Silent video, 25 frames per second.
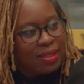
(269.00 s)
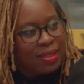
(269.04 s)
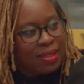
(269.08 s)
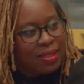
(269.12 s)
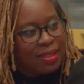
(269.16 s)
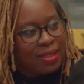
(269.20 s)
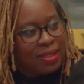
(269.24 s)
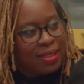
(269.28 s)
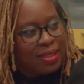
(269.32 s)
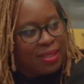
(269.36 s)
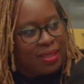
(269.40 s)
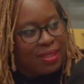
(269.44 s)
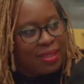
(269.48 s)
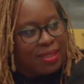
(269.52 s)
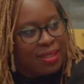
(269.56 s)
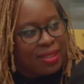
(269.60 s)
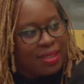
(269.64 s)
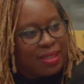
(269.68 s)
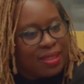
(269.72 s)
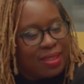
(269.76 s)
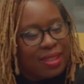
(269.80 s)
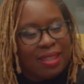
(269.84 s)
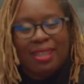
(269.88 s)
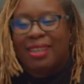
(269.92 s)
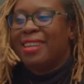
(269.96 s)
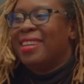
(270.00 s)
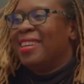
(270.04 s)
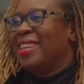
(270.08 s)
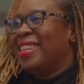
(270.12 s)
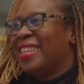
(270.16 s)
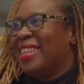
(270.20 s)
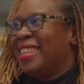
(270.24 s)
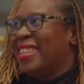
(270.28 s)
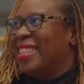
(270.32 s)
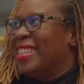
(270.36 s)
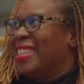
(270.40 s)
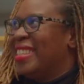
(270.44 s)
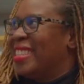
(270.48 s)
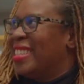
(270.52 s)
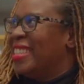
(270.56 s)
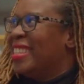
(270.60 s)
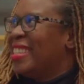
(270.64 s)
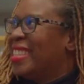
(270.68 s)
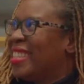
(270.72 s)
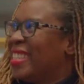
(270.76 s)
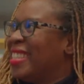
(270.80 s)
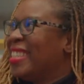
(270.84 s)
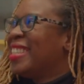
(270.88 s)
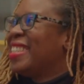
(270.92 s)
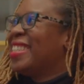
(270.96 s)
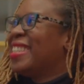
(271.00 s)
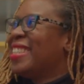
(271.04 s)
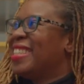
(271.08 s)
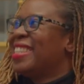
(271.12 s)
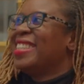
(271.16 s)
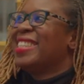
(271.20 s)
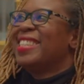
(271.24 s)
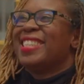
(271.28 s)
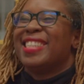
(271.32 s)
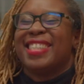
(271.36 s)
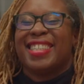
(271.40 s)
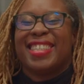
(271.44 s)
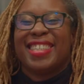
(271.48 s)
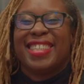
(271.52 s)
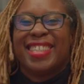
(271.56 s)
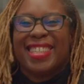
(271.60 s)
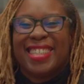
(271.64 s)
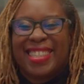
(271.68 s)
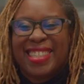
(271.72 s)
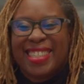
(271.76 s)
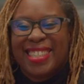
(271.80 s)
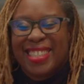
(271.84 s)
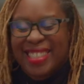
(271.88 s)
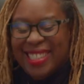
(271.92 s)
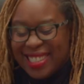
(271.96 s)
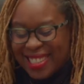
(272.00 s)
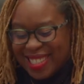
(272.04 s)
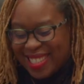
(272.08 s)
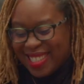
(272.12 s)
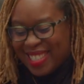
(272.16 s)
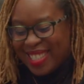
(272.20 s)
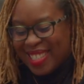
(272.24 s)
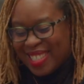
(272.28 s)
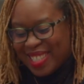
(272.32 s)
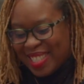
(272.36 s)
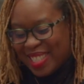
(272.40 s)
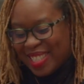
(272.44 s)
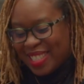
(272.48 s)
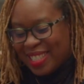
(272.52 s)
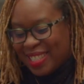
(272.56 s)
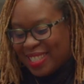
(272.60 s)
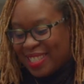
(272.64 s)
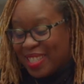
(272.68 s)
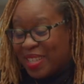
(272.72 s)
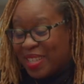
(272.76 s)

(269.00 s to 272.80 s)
No, that was great. That was great. I'm going to dig some more out of it, though.